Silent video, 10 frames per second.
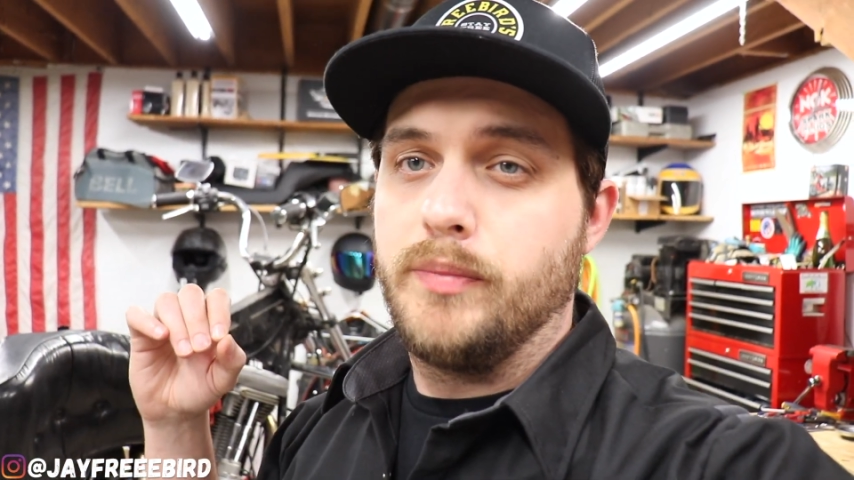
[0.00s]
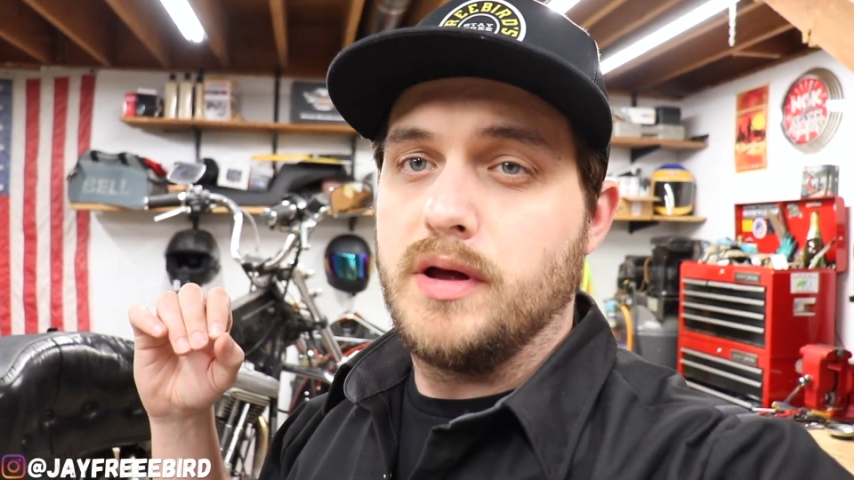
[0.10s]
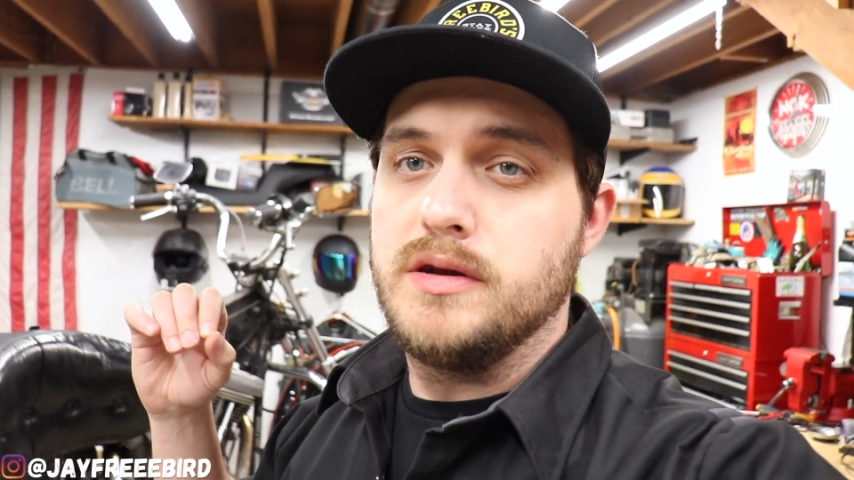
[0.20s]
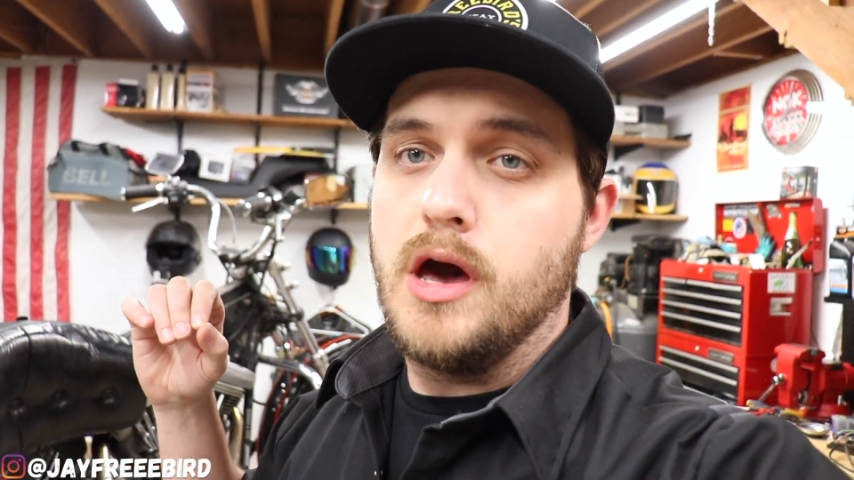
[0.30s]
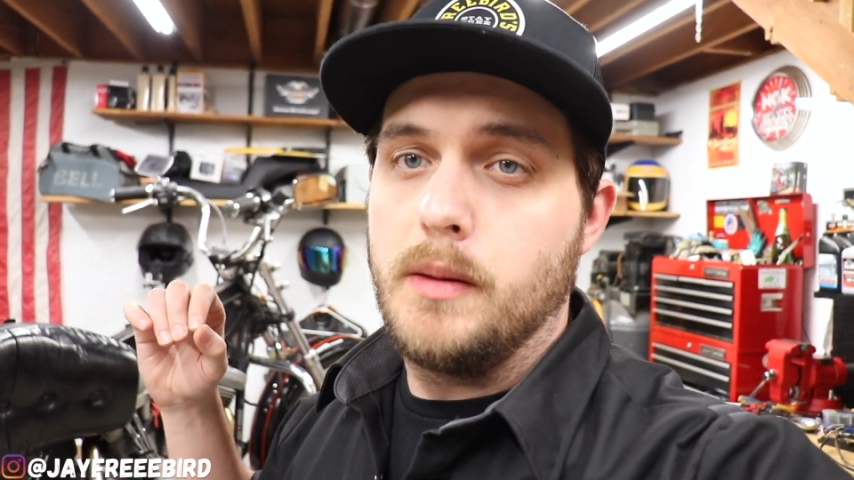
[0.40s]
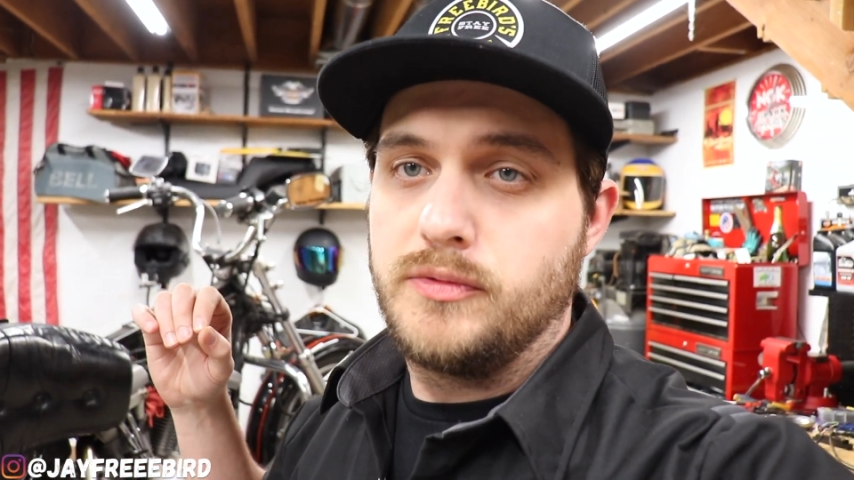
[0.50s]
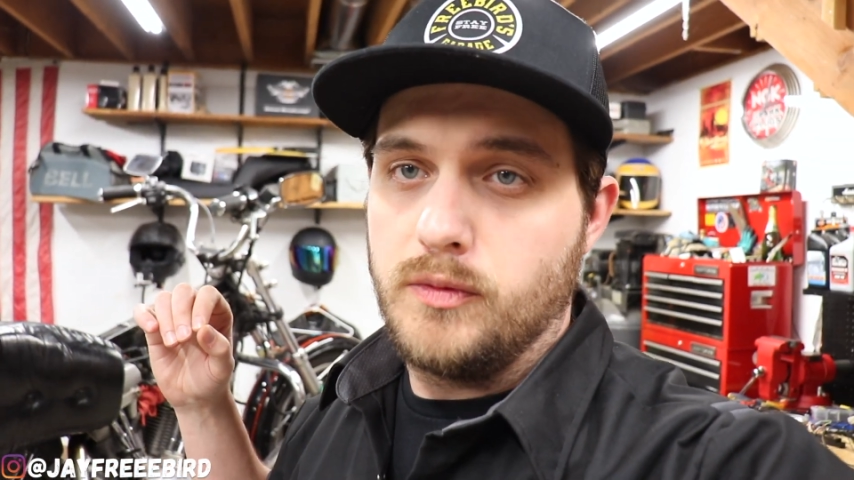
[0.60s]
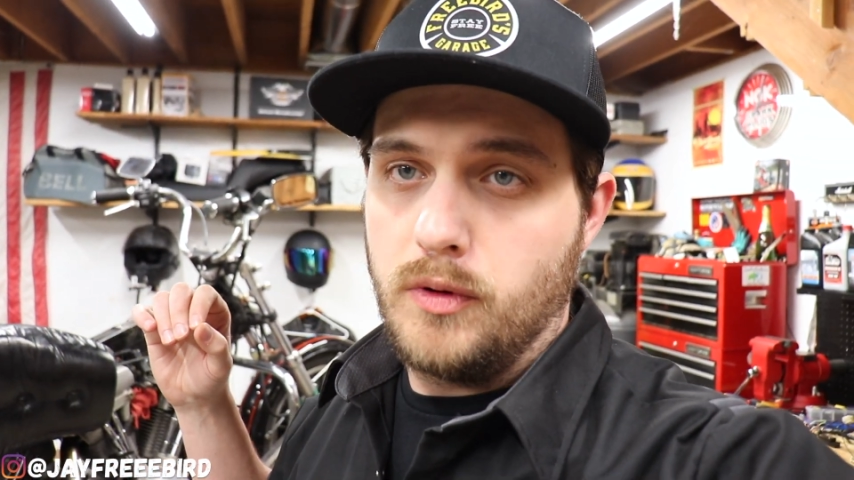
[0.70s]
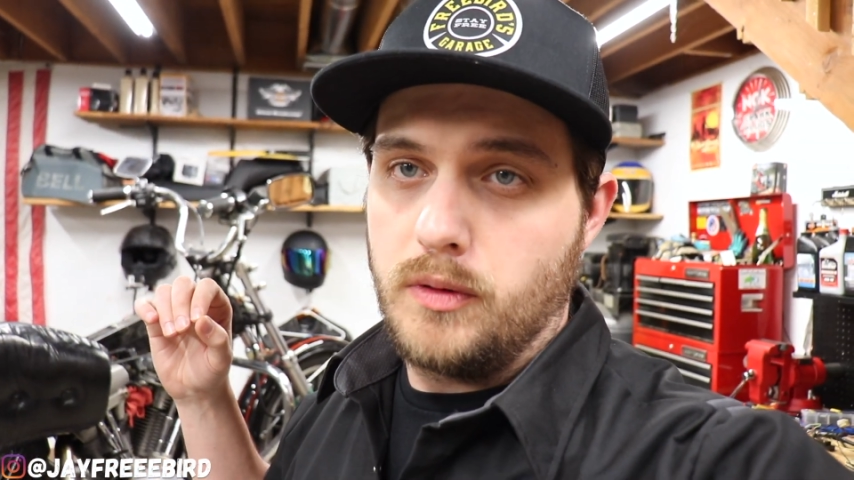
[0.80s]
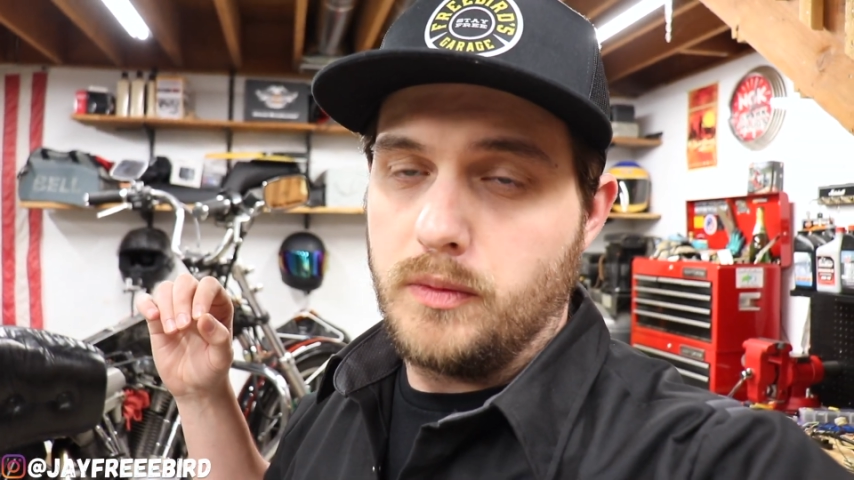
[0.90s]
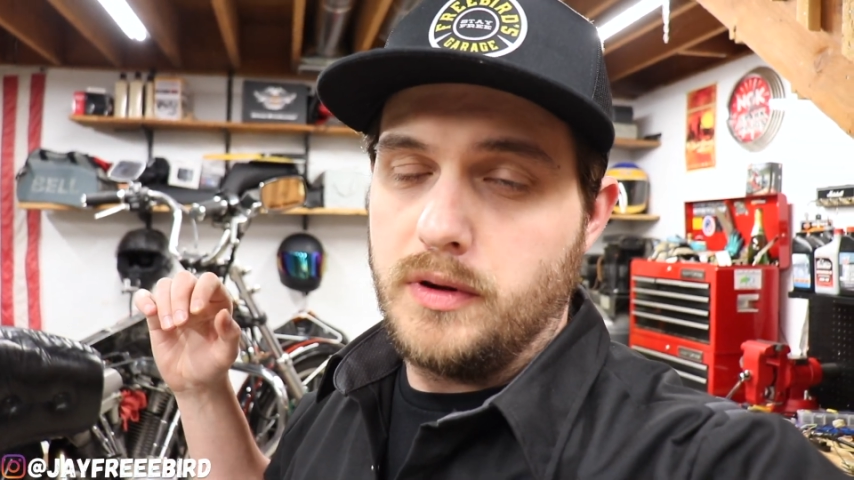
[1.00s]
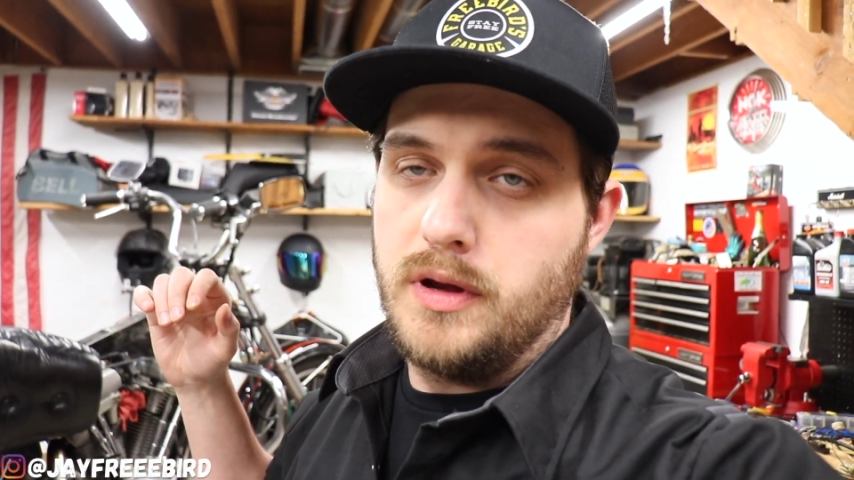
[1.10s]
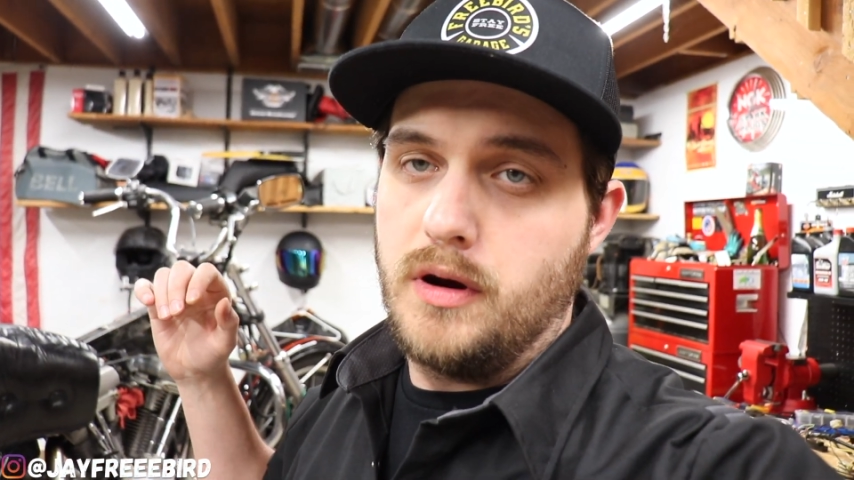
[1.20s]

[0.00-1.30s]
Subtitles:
buttoned up to where we